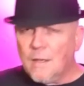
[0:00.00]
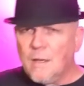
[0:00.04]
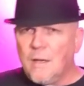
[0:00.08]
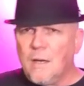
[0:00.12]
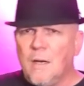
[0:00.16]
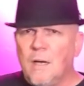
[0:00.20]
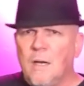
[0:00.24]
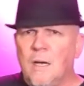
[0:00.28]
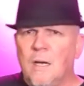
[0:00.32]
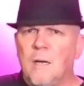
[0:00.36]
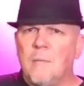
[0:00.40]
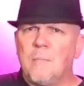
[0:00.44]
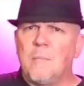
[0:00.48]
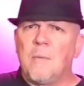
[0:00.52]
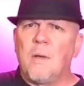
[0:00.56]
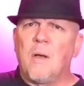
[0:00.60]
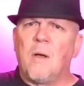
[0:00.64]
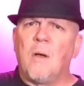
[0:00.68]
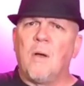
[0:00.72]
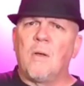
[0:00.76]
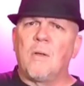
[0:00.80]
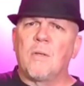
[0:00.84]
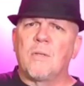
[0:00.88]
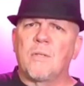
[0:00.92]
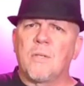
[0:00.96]
Um,
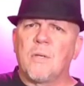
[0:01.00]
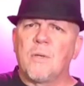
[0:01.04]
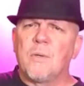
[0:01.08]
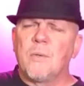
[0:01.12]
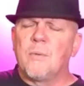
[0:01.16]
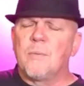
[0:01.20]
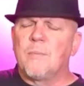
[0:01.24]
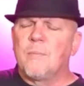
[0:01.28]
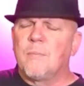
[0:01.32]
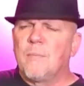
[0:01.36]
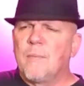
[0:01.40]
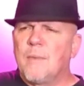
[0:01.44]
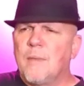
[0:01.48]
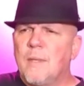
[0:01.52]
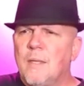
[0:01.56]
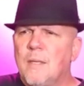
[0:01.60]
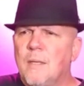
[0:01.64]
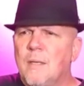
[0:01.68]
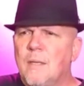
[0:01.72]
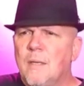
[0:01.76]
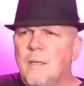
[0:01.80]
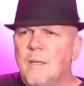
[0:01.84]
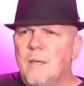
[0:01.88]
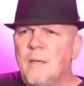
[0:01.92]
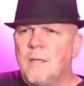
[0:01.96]
also,
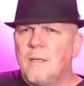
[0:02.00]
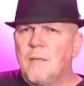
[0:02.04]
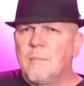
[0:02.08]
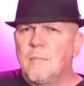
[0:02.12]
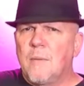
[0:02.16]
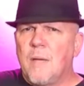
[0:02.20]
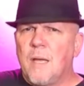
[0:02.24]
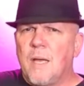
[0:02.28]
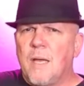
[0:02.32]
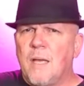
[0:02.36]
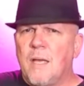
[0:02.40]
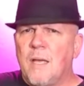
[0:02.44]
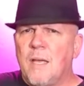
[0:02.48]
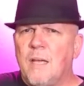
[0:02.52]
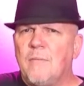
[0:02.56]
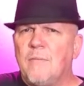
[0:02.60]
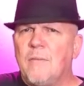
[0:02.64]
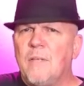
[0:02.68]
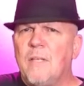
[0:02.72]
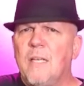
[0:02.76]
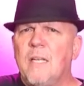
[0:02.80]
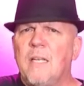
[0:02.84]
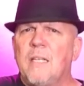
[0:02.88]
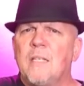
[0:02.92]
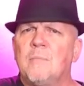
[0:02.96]
um, I have
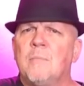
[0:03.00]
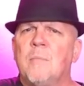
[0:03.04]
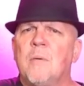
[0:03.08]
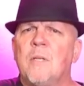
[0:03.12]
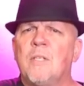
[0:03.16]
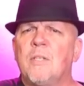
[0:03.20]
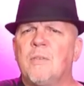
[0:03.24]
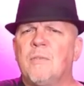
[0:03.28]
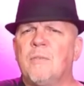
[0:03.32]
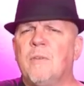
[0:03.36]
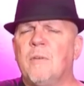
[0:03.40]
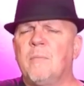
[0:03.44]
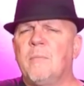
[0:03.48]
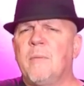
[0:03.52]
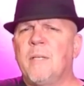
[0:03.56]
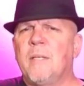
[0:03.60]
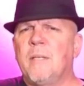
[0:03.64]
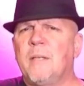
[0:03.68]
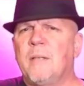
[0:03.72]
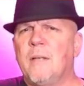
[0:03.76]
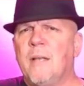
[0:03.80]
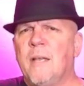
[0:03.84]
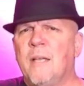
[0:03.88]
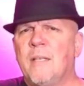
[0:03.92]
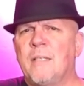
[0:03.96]
to get as much from
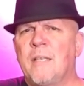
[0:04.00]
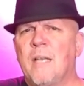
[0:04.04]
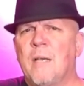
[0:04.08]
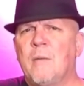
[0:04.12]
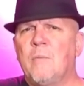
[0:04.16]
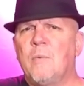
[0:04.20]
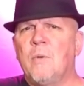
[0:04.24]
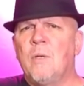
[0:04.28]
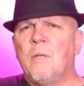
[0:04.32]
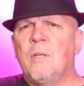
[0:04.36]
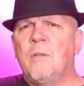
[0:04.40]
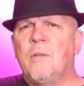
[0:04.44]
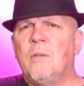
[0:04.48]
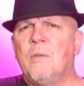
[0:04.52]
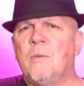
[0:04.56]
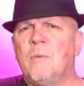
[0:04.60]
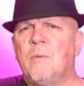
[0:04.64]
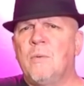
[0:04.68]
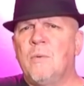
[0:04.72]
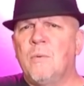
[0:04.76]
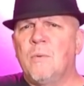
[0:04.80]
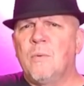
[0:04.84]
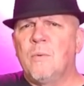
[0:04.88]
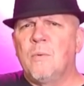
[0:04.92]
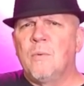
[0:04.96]
it as I would
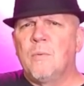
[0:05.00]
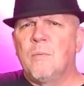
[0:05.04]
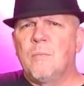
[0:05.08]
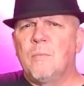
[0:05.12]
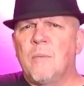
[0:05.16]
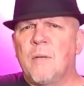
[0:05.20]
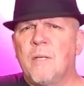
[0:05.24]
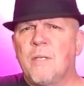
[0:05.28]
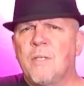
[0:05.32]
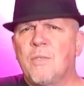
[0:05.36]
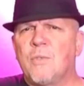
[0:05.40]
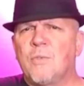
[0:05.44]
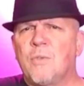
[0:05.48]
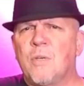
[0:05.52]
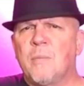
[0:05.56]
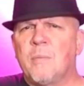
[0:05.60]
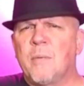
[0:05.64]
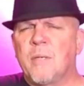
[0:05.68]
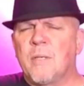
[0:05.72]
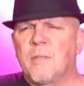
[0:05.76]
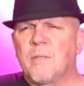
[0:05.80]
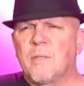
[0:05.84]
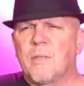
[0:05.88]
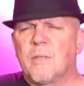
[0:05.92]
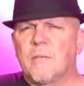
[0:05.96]
do my
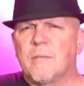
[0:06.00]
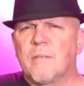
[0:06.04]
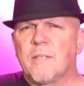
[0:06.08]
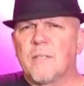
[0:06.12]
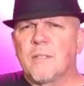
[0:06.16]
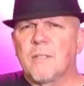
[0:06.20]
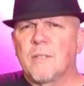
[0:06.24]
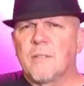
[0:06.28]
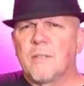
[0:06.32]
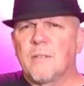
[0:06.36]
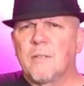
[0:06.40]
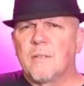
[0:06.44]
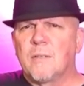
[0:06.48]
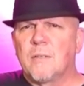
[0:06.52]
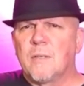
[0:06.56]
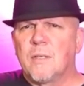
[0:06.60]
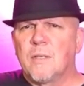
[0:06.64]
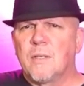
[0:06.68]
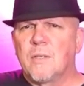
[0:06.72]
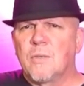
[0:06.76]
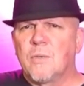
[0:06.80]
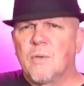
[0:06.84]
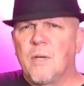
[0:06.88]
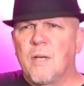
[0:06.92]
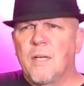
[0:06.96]
streaming service.
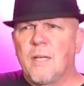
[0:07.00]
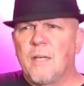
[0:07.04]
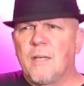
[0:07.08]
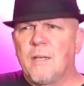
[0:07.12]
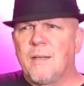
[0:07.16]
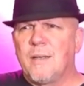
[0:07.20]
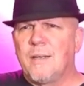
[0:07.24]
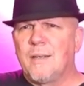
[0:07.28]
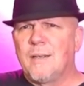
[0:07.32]
That's right.